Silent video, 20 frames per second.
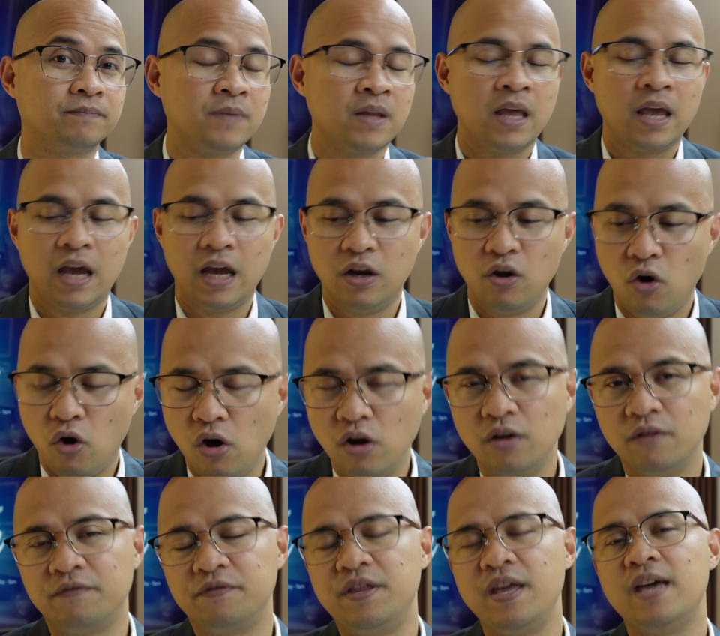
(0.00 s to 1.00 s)
And all
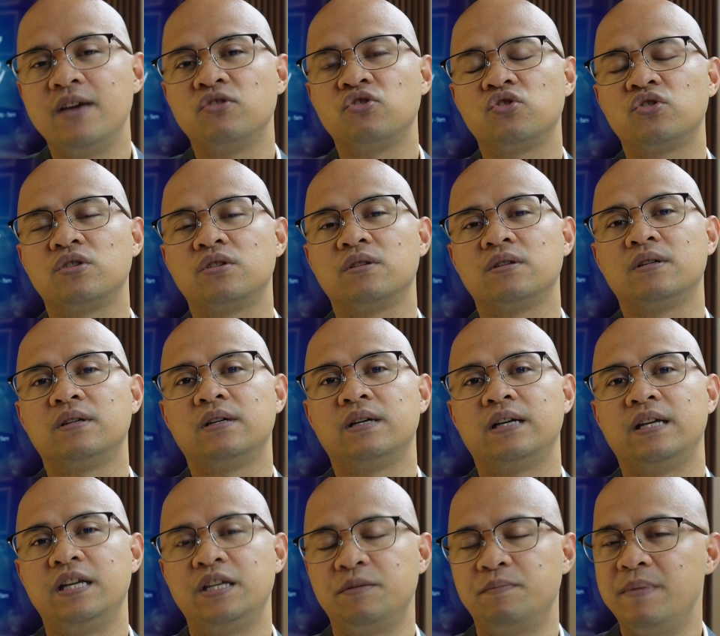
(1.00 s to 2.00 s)
of this
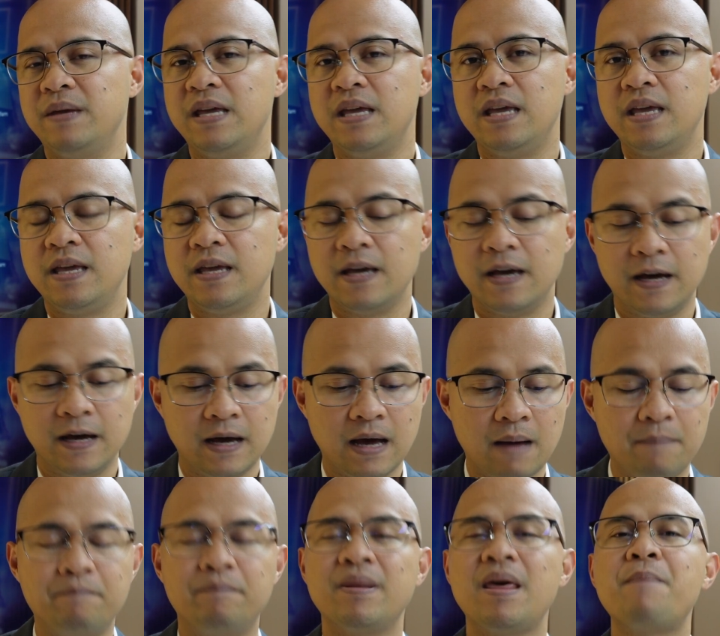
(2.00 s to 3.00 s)
is being a
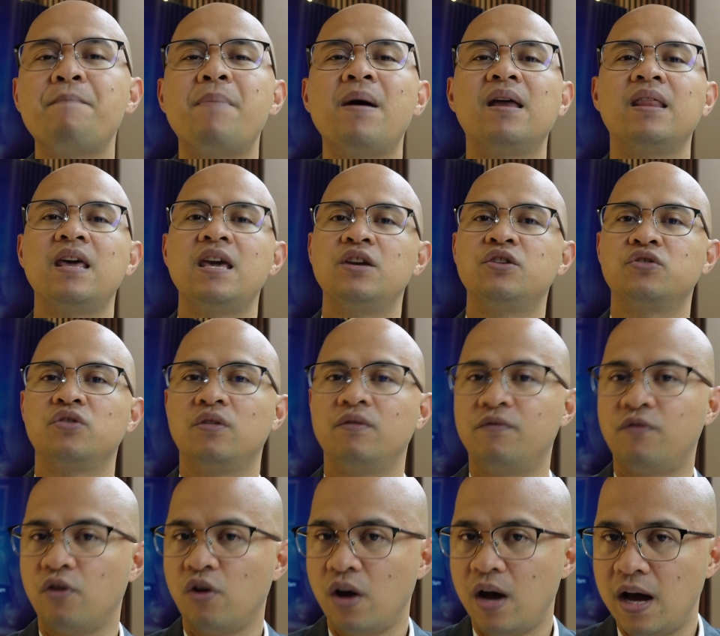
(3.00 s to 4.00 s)
preparation
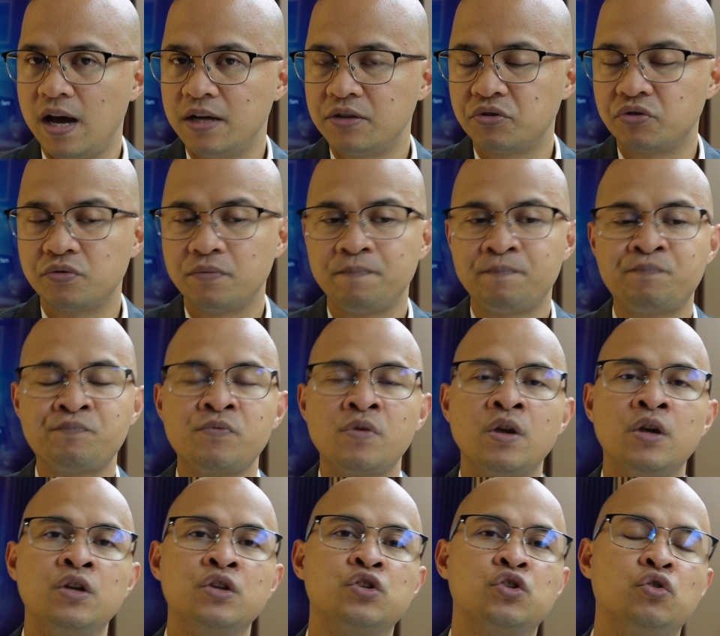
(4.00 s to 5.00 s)
for us
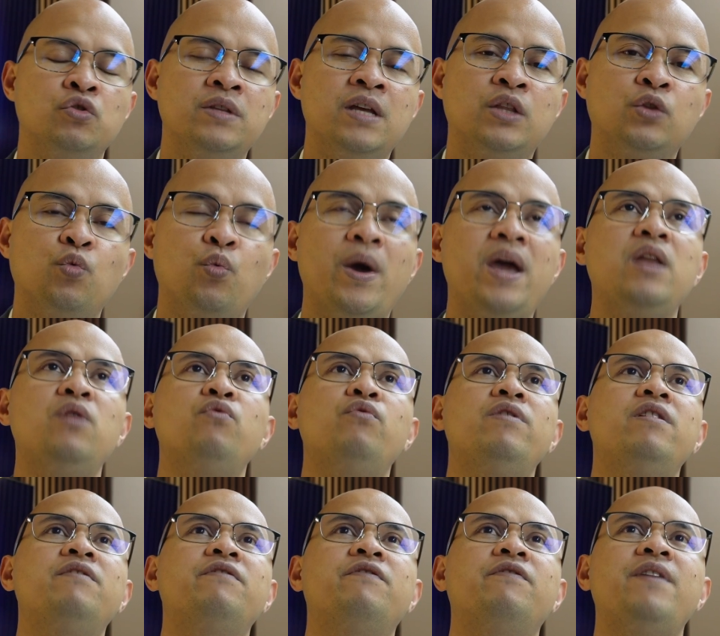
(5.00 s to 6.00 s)
so that when we
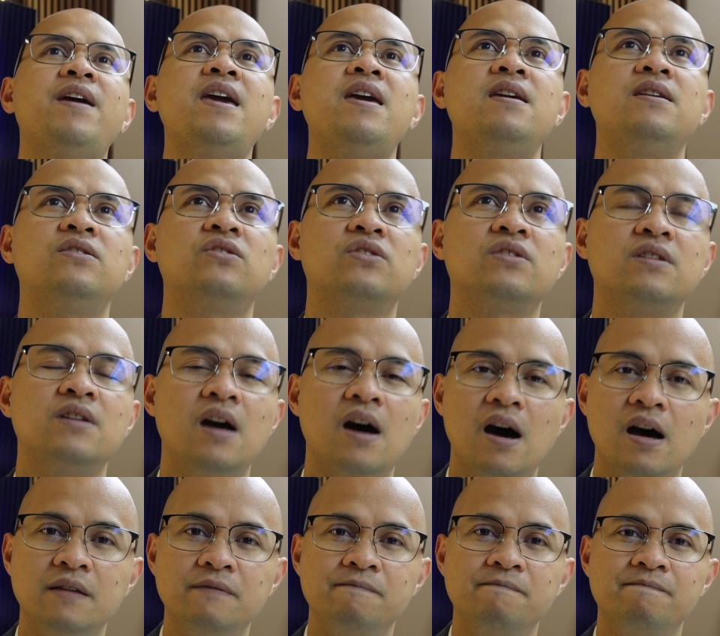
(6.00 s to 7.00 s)
face
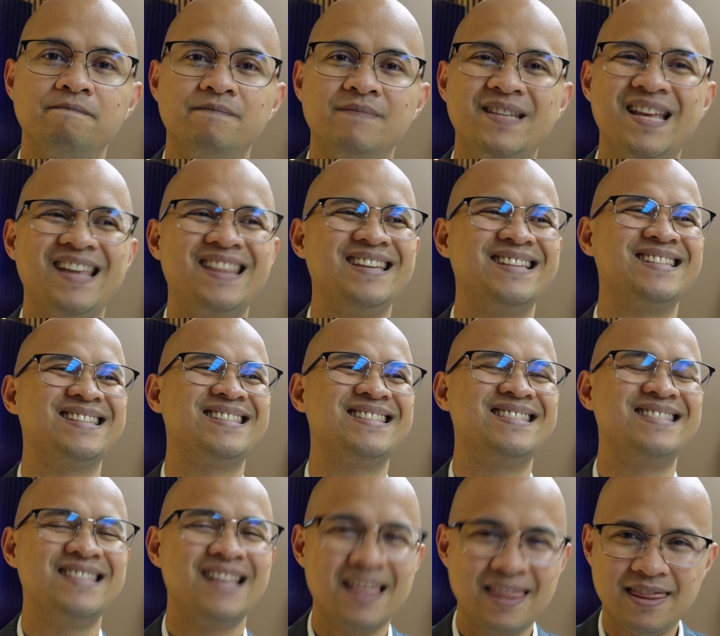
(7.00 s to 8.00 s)
God, there is
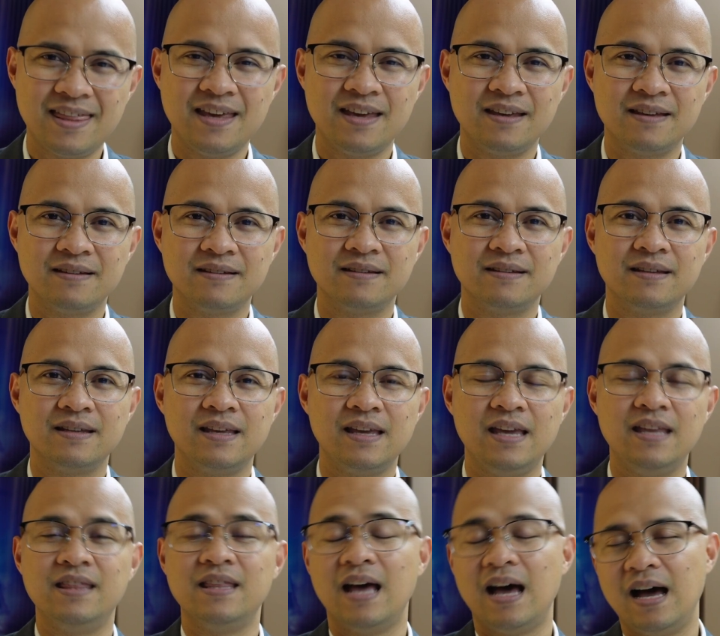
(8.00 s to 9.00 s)
nothing
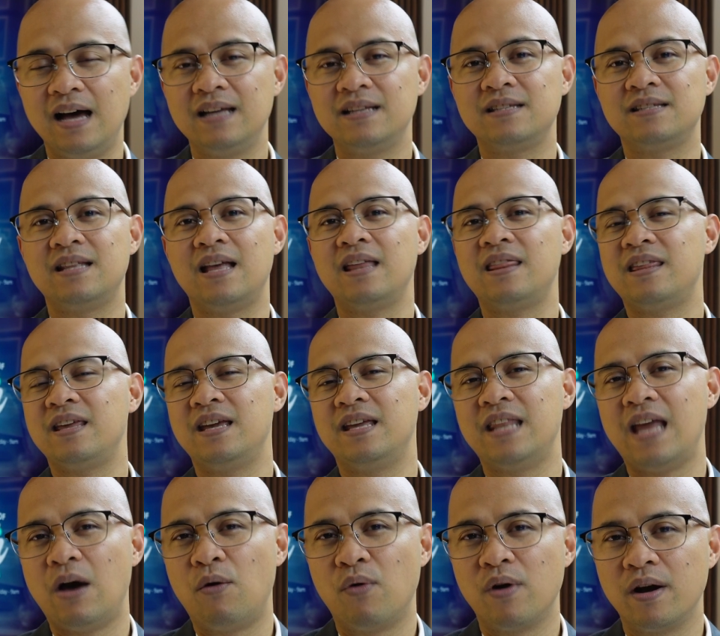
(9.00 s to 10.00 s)
in us, nothing in
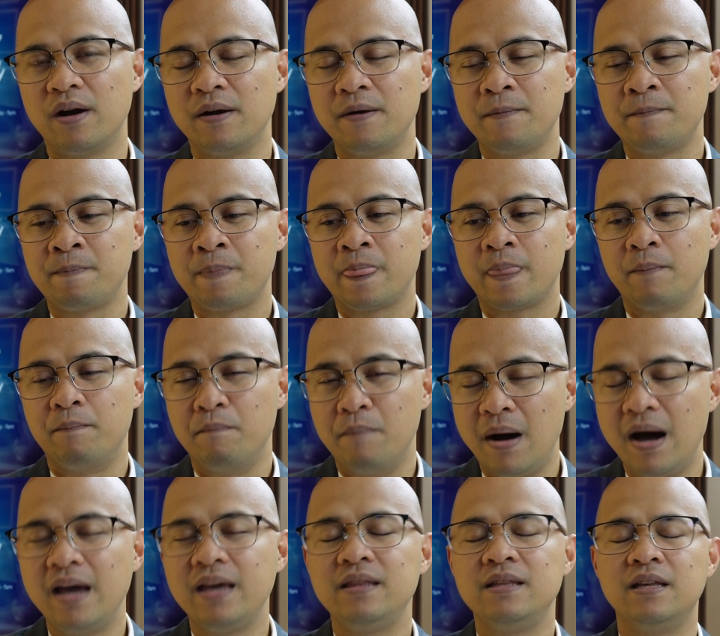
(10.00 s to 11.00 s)
our
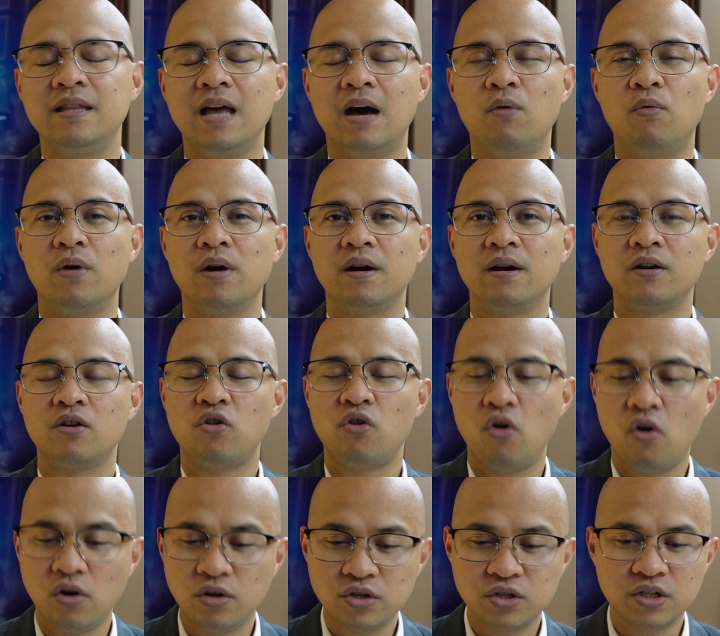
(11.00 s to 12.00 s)
mind, in our
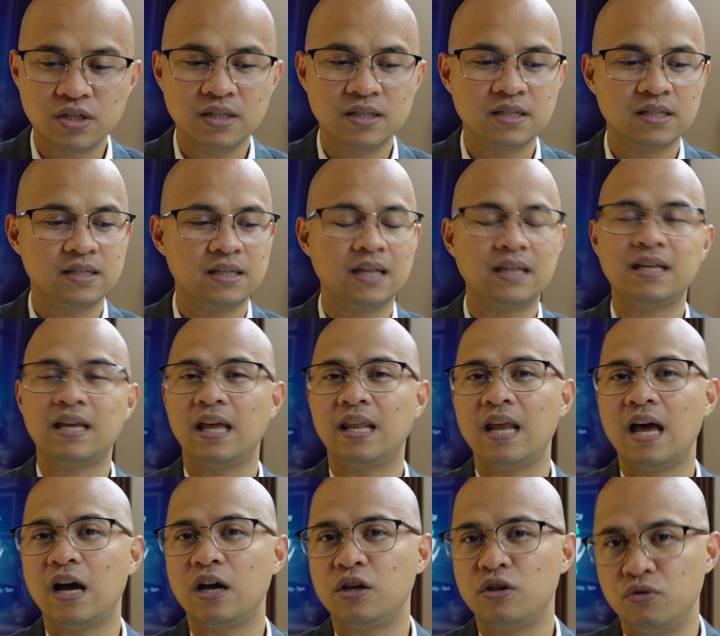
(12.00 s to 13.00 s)
conscience that can
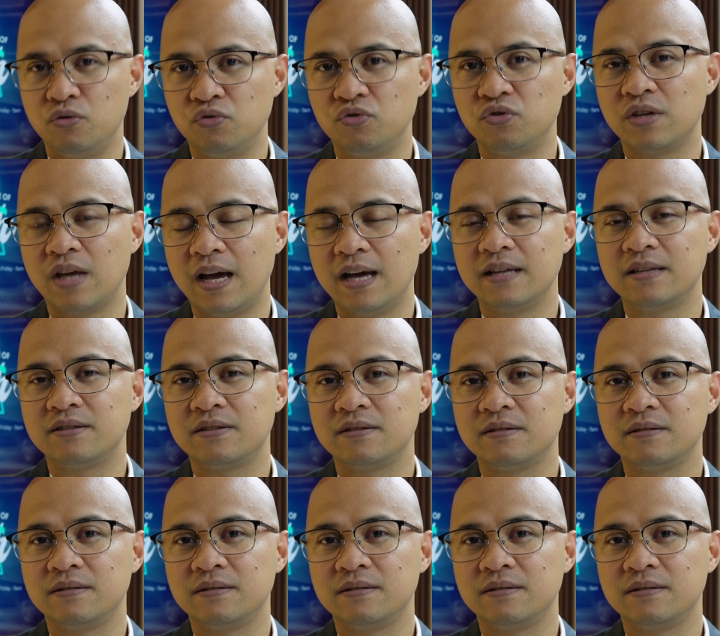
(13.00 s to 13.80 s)
accuse us.